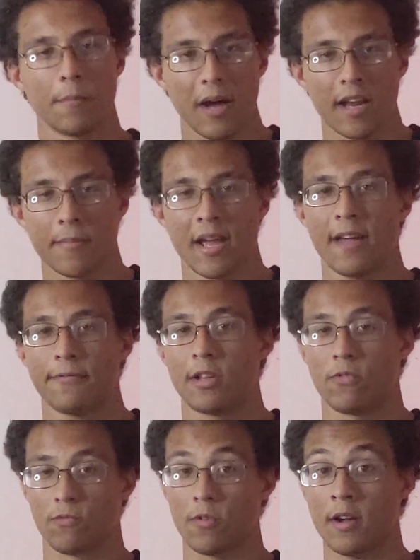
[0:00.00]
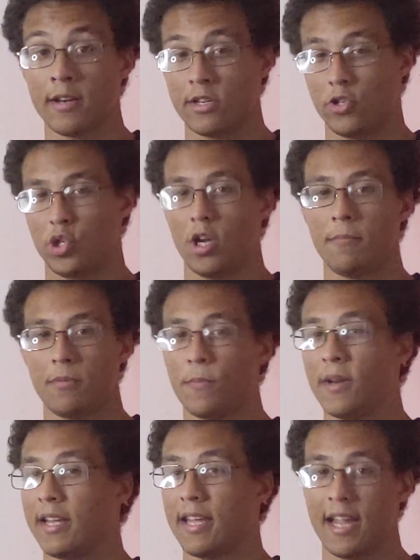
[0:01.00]
The bottom half can run and jump,
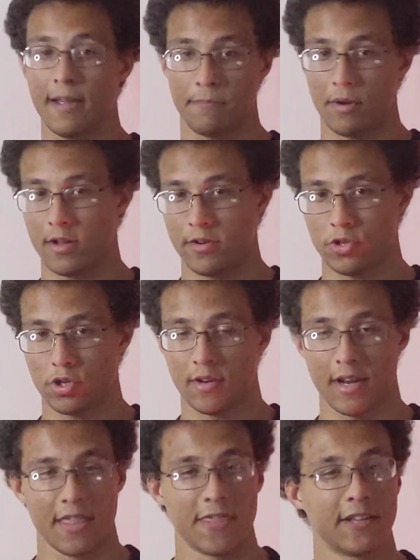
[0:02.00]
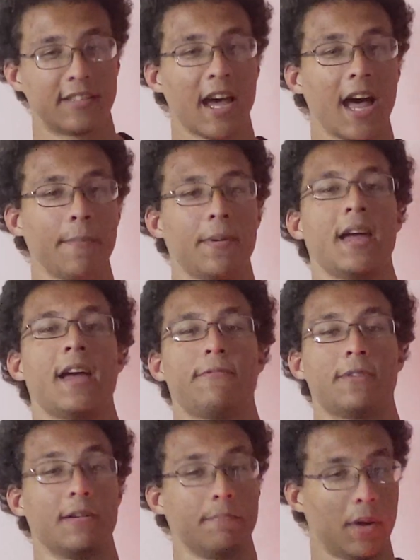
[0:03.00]
but it can't punch. And the top
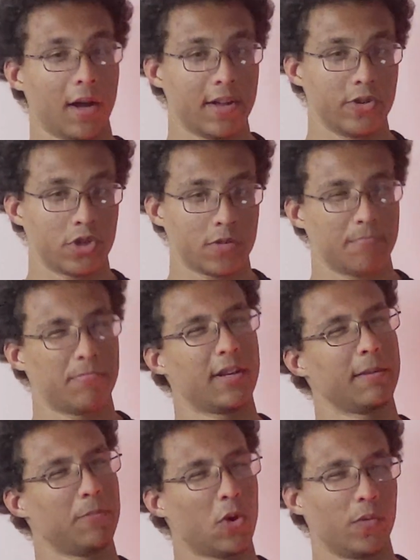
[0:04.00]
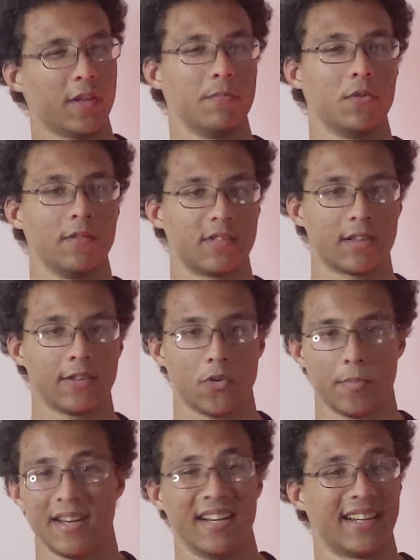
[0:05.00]
half can punch, but it only moves a little
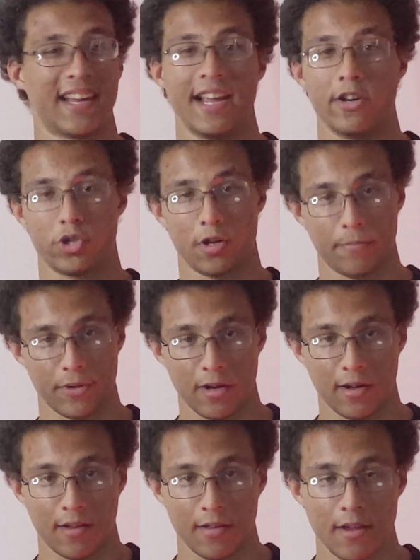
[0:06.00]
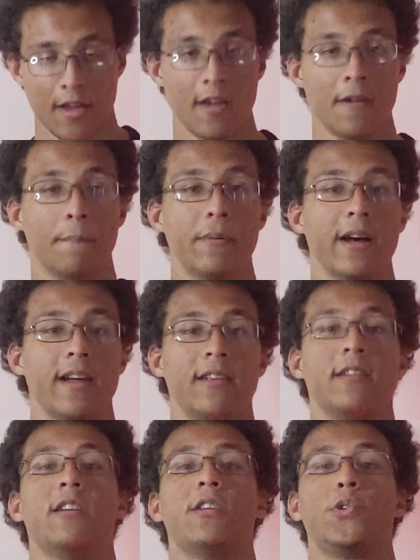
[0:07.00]
bit and can't jump at all.
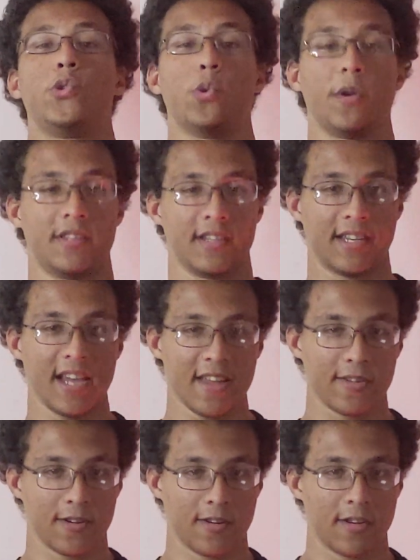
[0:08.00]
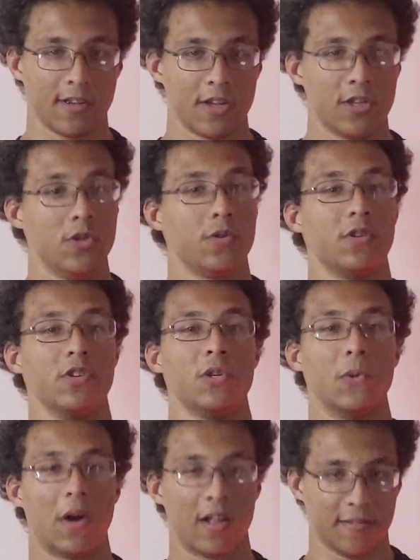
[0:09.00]
But joined together, you can
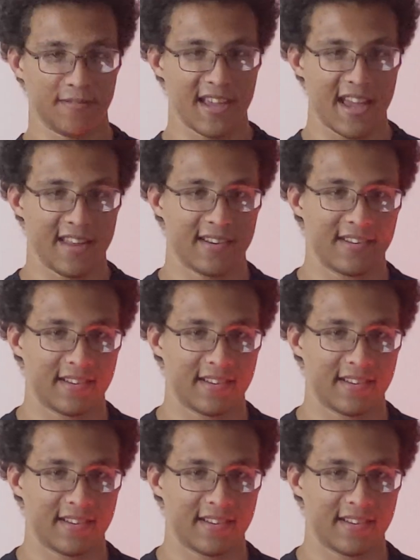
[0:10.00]
do all of that.